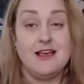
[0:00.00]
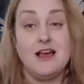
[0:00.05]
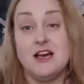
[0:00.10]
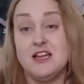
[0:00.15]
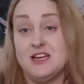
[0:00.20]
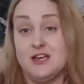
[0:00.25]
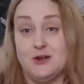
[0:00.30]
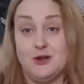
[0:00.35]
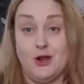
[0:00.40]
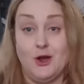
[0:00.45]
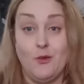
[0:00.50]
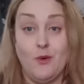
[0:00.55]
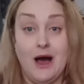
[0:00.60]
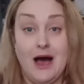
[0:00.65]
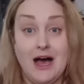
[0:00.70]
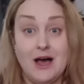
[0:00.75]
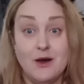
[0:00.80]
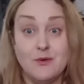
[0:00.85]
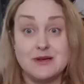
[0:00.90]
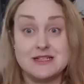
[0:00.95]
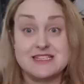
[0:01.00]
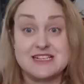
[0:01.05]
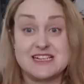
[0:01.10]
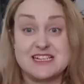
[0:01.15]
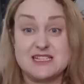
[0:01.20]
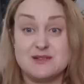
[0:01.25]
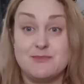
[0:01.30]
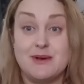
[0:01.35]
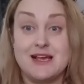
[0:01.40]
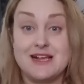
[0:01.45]
I don't know what I was
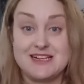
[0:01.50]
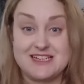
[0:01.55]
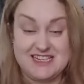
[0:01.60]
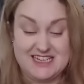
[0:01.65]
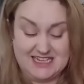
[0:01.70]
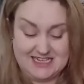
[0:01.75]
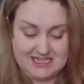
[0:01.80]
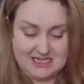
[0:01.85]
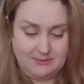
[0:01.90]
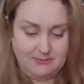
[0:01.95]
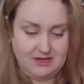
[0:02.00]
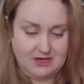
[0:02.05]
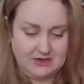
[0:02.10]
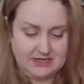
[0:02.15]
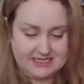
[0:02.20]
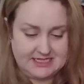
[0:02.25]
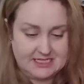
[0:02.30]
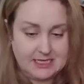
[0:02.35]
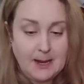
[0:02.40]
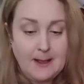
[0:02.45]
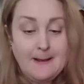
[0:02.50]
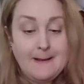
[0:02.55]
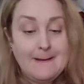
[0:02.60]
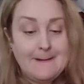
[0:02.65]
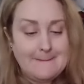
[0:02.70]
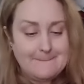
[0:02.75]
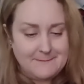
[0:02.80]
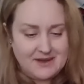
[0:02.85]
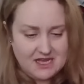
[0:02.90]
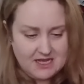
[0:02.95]
expecting, to be honest,
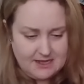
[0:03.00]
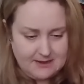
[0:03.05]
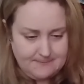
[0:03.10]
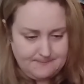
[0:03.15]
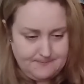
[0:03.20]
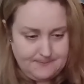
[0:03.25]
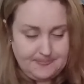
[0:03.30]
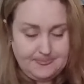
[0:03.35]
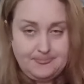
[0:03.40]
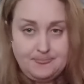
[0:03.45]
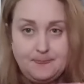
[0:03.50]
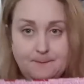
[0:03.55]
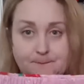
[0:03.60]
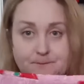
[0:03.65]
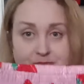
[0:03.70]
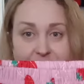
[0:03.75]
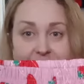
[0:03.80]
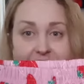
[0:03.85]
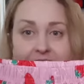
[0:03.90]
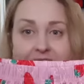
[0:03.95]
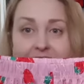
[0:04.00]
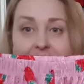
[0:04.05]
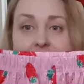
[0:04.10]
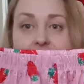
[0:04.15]
but yeah.